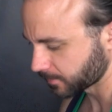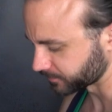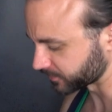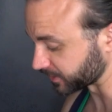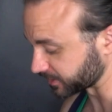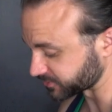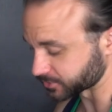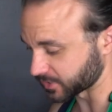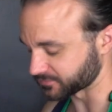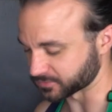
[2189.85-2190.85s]
The thing is,
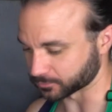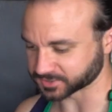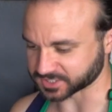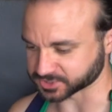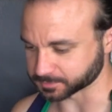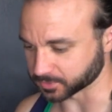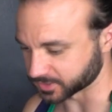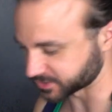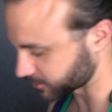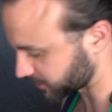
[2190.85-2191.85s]
too, I haven't worked at
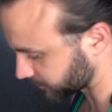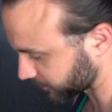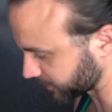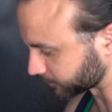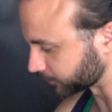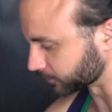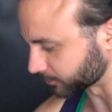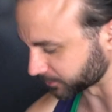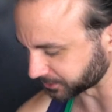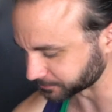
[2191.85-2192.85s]
Chipotle, so I don't know how to roll a
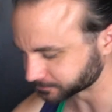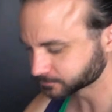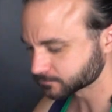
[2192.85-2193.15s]
burrito.